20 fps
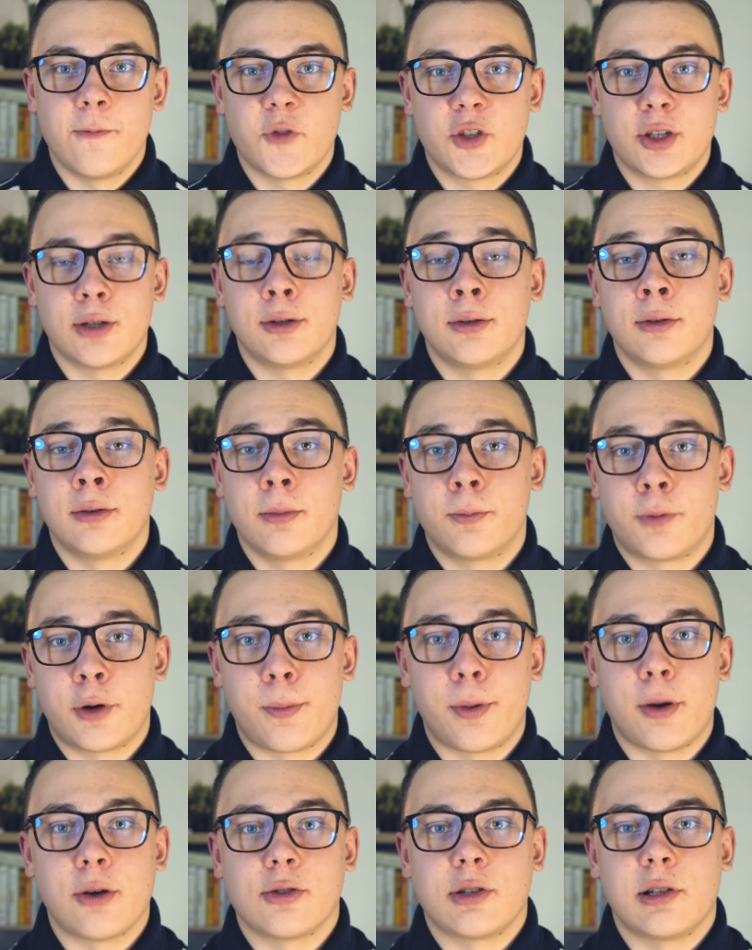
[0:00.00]
So
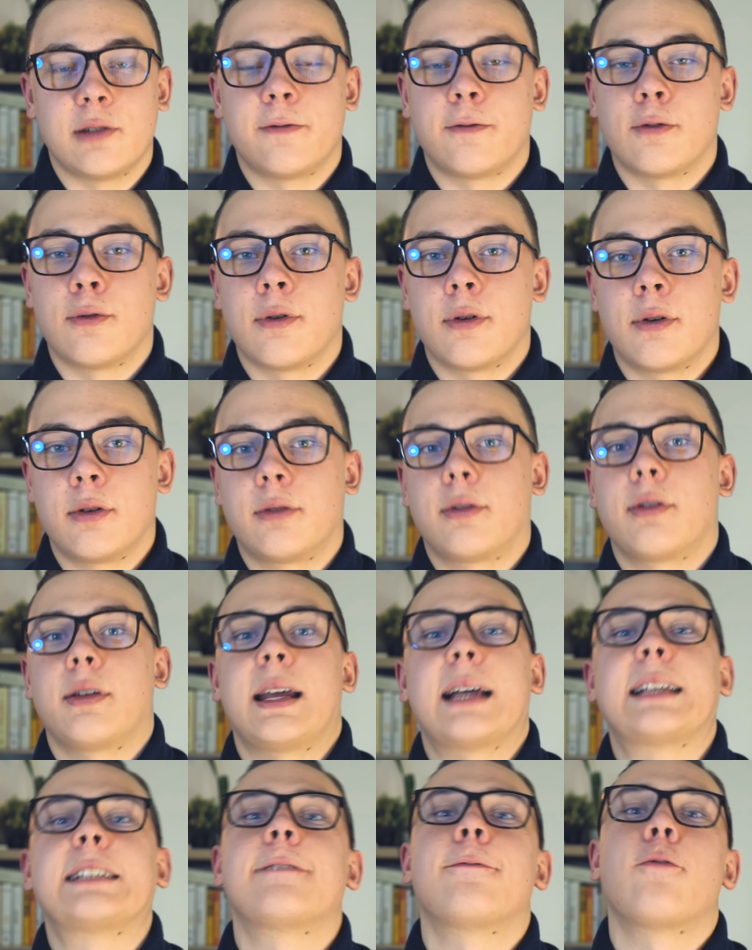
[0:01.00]
proposal for the
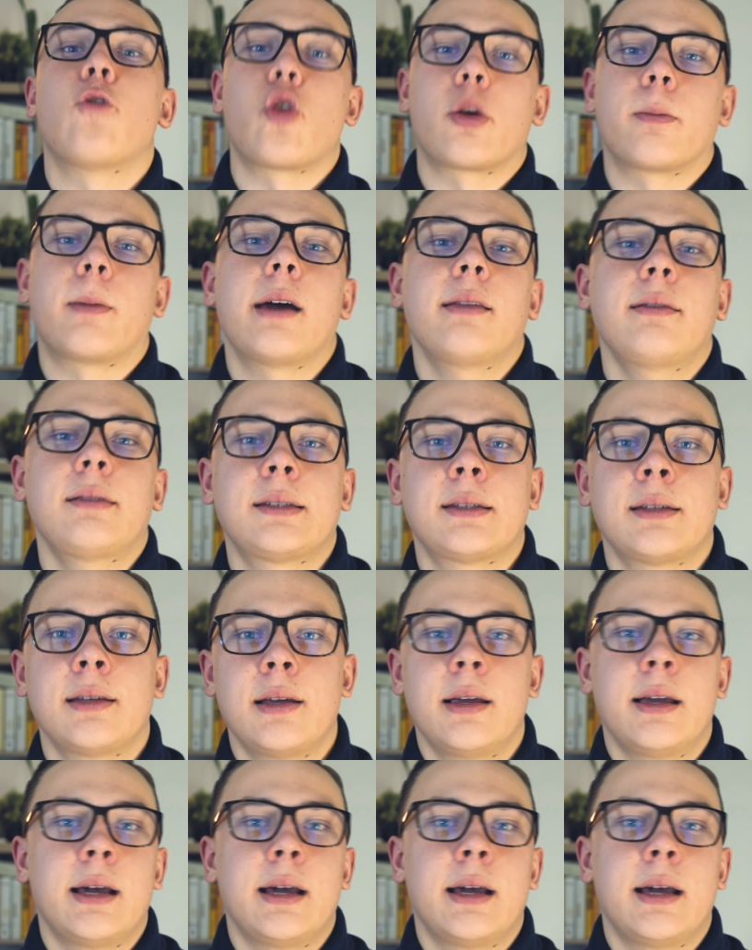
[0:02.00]
next 4 months,